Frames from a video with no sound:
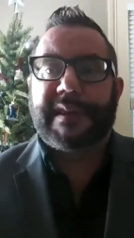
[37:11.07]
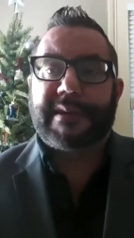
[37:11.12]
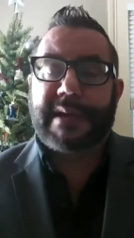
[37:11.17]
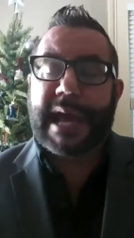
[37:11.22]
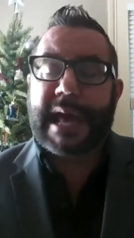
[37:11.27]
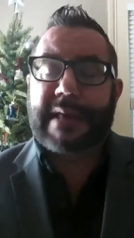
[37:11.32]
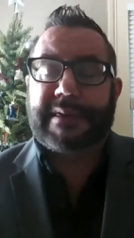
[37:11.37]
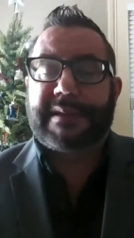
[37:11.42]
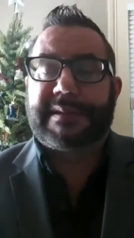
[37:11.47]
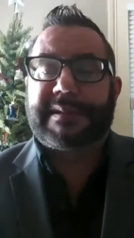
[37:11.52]

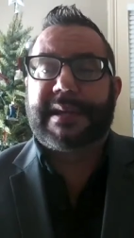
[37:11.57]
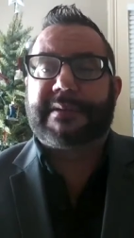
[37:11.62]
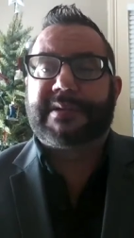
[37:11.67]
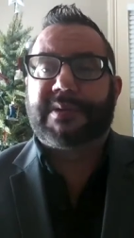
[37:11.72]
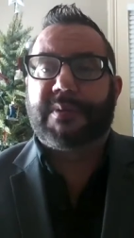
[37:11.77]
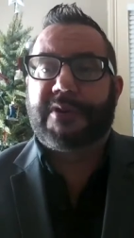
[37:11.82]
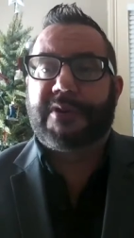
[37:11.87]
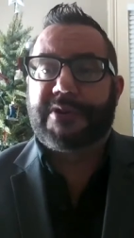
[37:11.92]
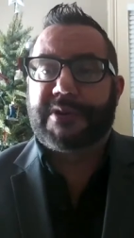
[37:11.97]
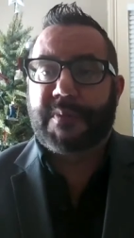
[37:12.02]
at the Sex
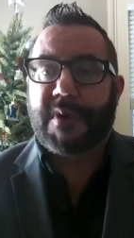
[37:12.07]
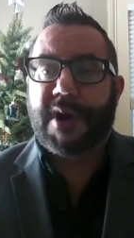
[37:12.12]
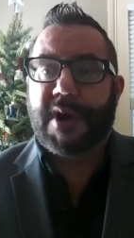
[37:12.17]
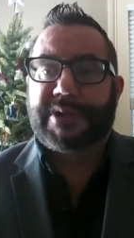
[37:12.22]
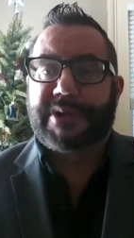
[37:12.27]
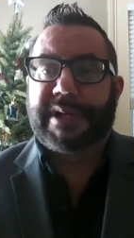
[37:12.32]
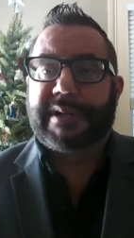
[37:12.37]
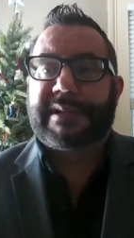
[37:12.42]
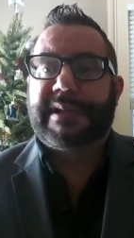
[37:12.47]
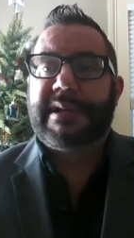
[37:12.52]
Workers
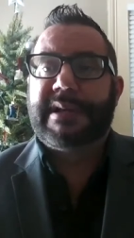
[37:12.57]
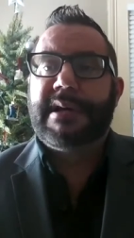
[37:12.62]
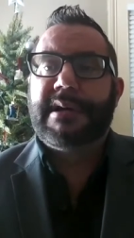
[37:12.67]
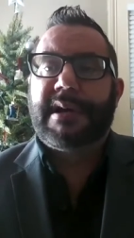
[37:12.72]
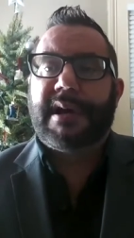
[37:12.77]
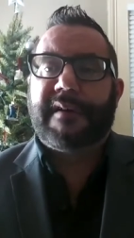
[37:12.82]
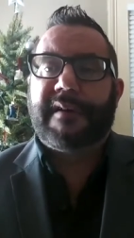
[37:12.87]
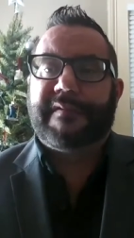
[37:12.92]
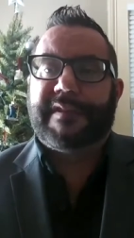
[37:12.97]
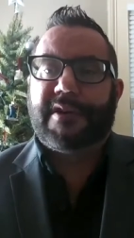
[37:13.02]
Project
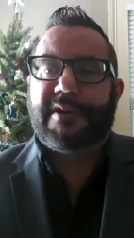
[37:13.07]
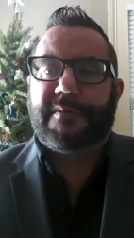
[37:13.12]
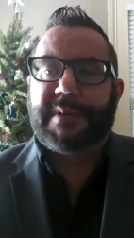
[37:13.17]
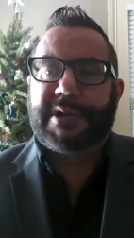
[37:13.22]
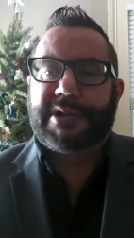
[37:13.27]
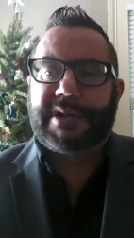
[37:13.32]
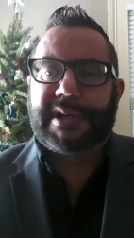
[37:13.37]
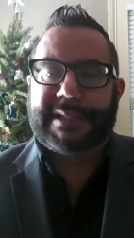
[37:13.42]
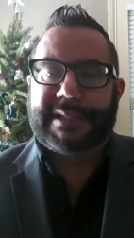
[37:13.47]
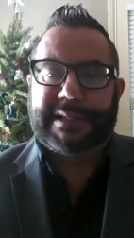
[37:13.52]
of the
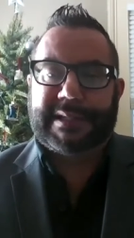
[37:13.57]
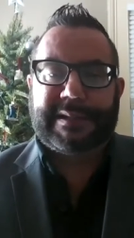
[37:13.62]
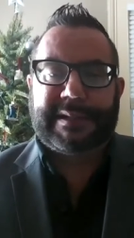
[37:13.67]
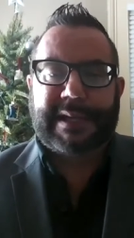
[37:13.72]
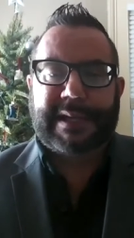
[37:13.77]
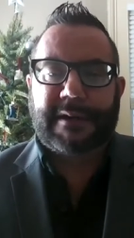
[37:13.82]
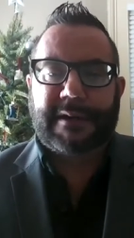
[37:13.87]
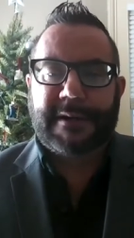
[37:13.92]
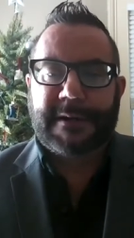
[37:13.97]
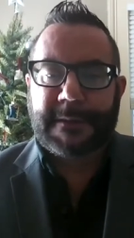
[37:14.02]
Urban Justice
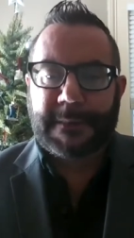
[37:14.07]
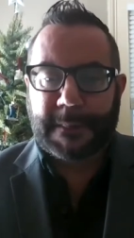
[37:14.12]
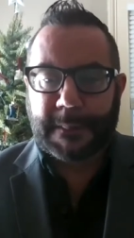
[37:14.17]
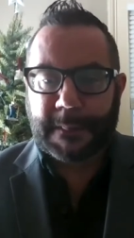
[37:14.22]
Center.